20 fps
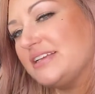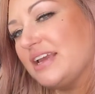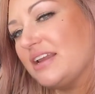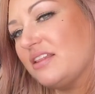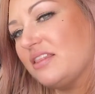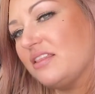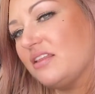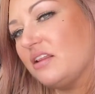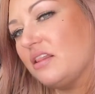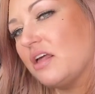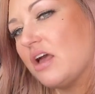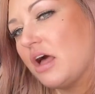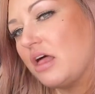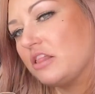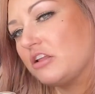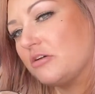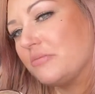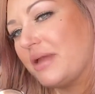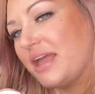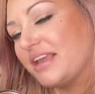get a little
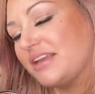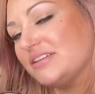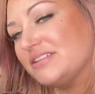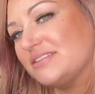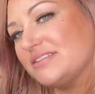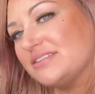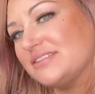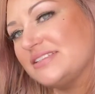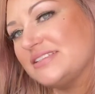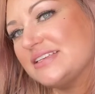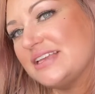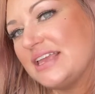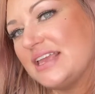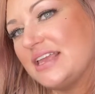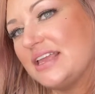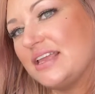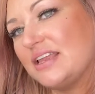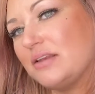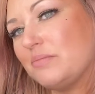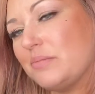color back into the
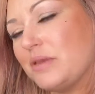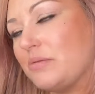skin.